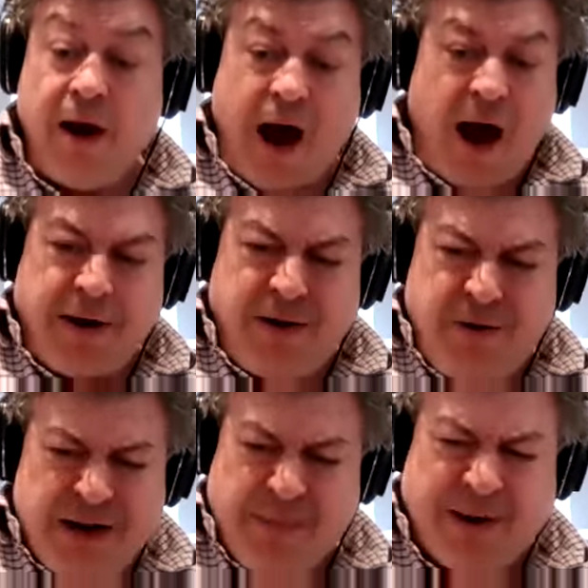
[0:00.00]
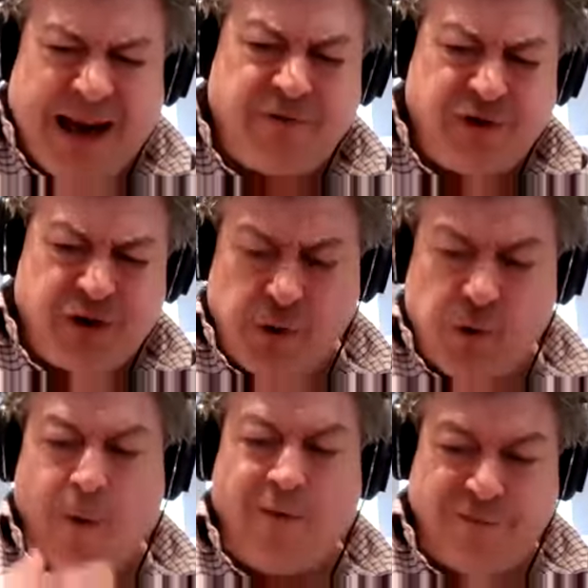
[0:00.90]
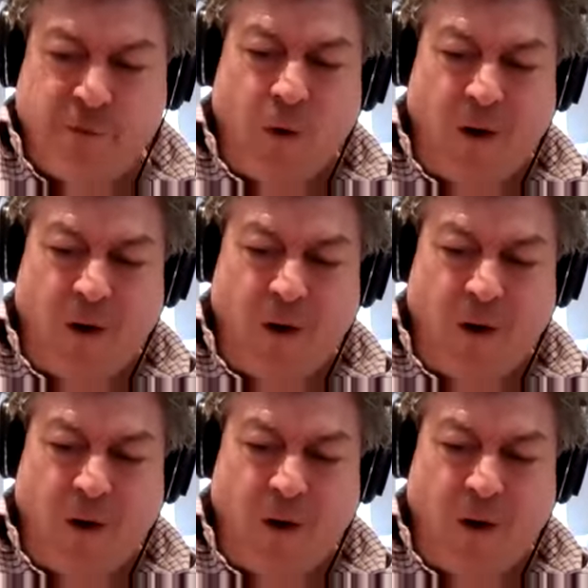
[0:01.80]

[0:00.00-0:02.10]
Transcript: Uh, uh, you typically have two or four,